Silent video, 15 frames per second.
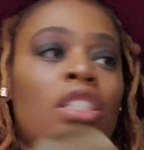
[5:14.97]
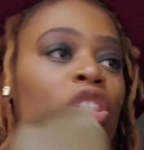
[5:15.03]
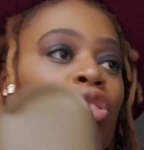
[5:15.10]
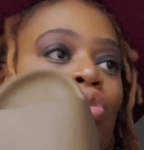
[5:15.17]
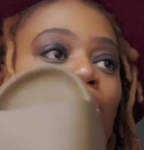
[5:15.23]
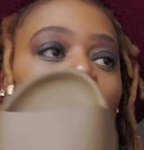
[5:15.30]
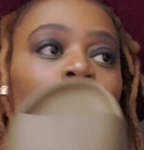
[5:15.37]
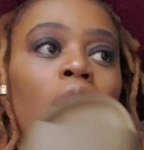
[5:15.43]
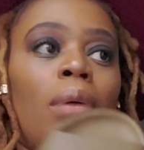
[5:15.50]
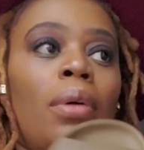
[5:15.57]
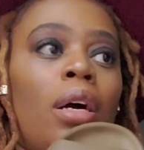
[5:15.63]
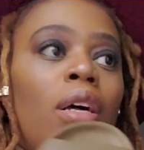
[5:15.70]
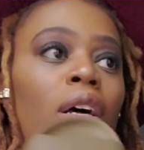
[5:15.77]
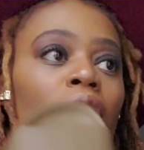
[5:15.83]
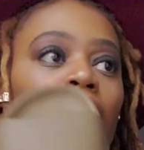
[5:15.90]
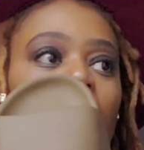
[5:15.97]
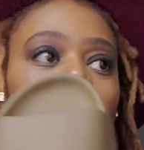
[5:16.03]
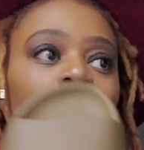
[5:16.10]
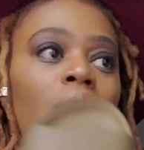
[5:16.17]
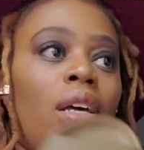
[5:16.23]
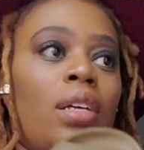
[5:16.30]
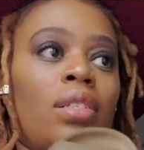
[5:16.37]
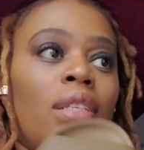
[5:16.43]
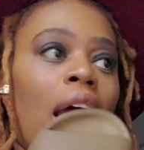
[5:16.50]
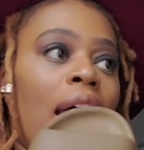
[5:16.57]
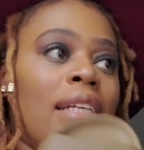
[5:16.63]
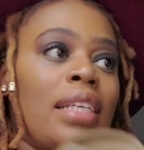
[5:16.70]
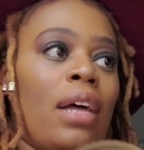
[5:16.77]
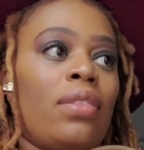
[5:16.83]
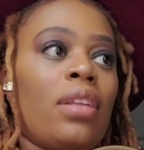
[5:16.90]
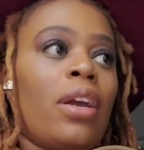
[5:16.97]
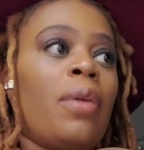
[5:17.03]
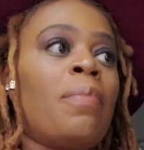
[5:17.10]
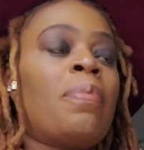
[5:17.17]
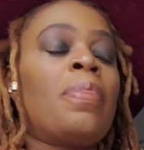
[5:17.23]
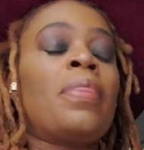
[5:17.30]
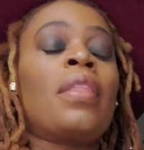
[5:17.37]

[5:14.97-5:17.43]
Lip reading: let's just throw a size out there.